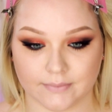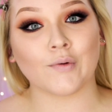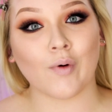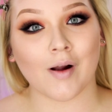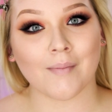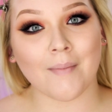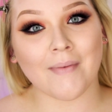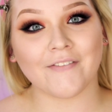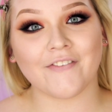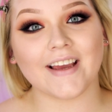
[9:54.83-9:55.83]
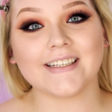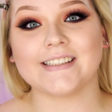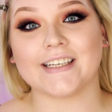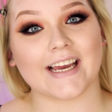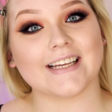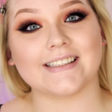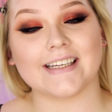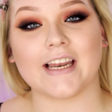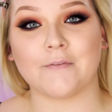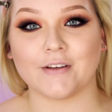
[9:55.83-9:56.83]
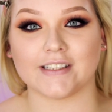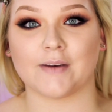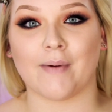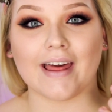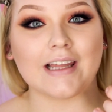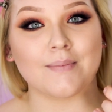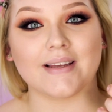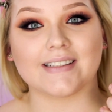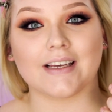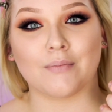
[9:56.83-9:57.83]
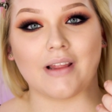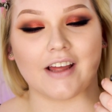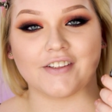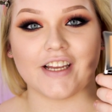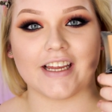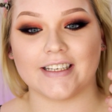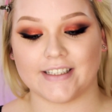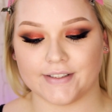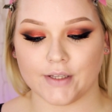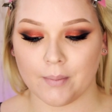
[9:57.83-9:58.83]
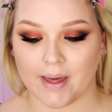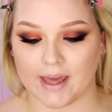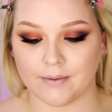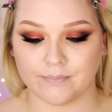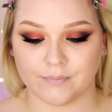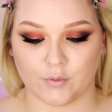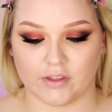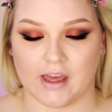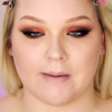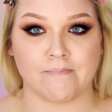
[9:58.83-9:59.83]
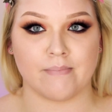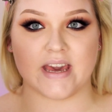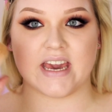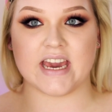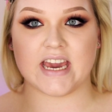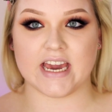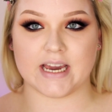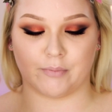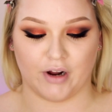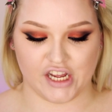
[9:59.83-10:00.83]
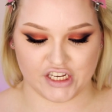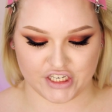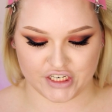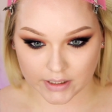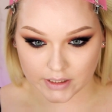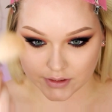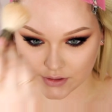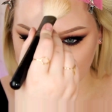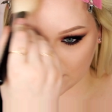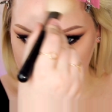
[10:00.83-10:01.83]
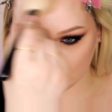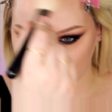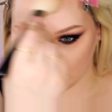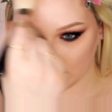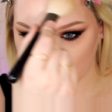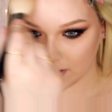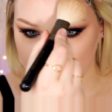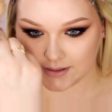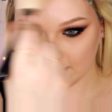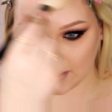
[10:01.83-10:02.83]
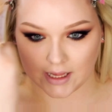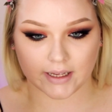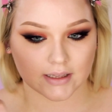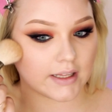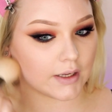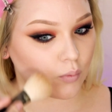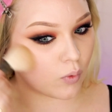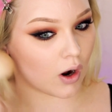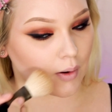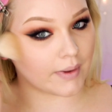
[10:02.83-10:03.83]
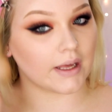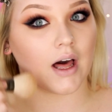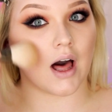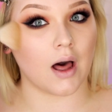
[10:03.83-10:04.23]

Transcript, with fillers: To warm up my face, you guessed it, I'm using my Illamasqua blush in Disobey with a big brush and just slightly warming